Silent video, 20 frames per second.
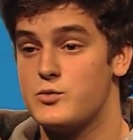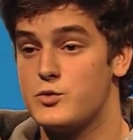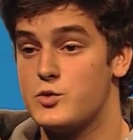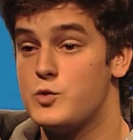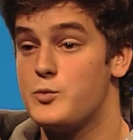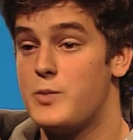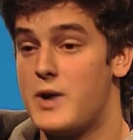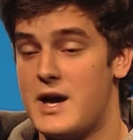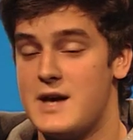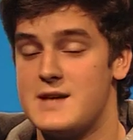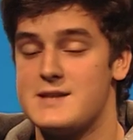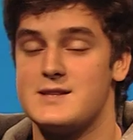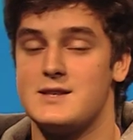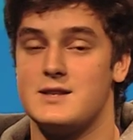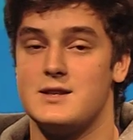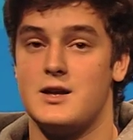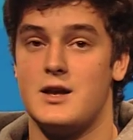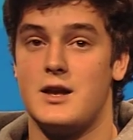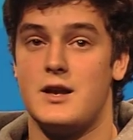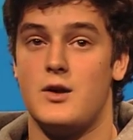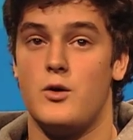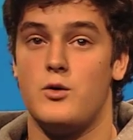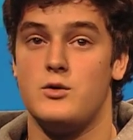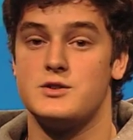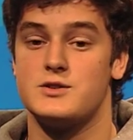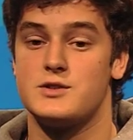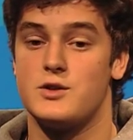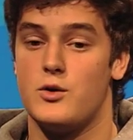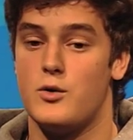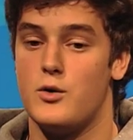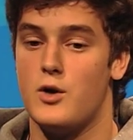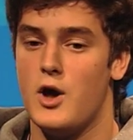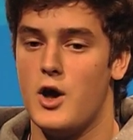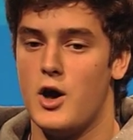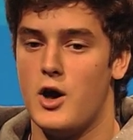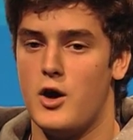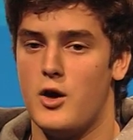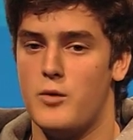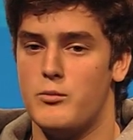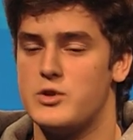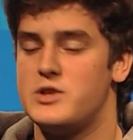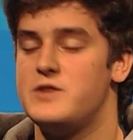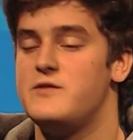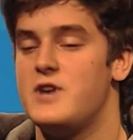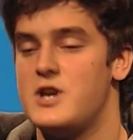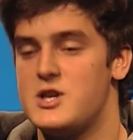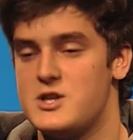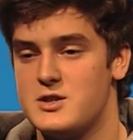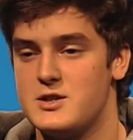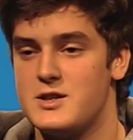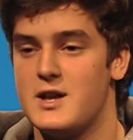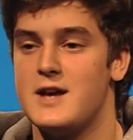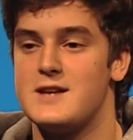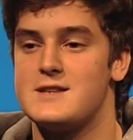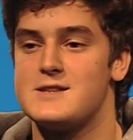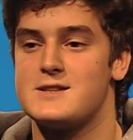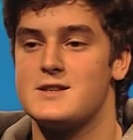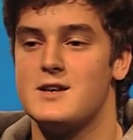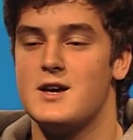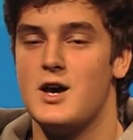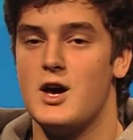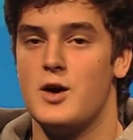to pass and also a motivation test.